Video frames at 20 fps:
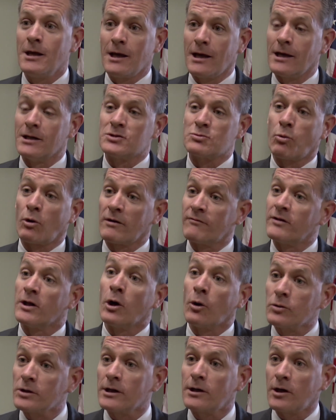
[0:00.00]
It's one of
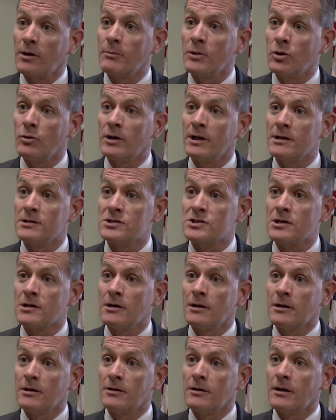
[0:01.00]
the only communities
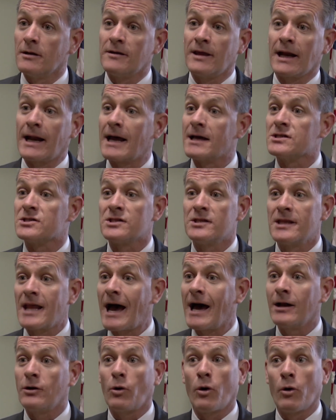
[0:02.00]
that has
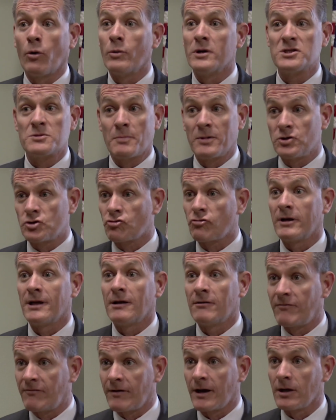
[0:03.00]
not always been
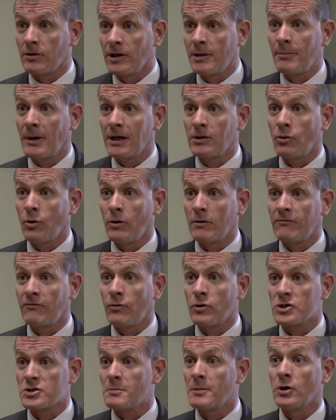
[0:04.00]
treated fairly by law
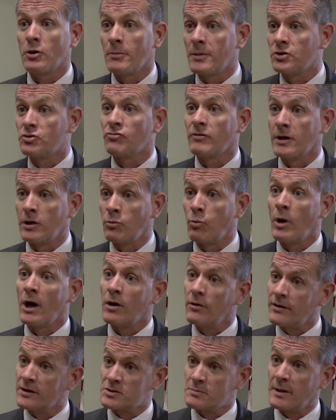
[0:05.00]
enforcement or been treated
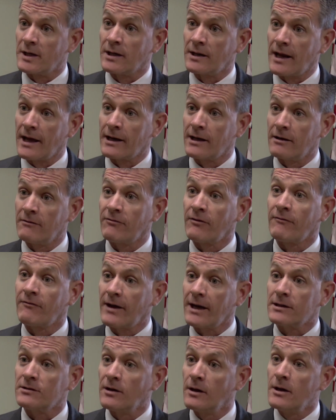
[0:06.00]
well. There's been a negative
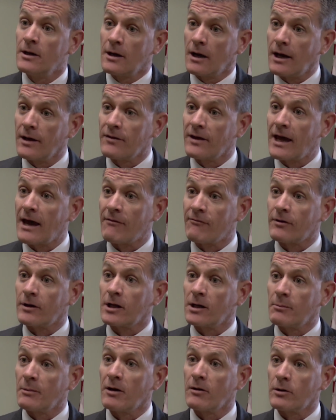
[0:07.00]
effect on the
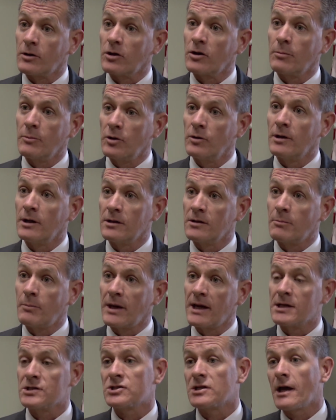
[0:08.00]
African-American community in the
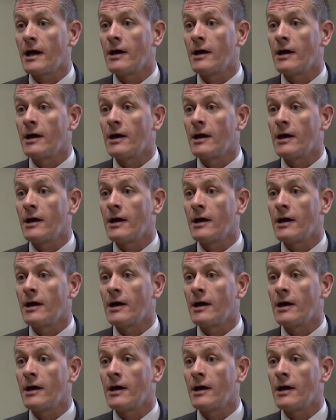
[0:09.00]
past.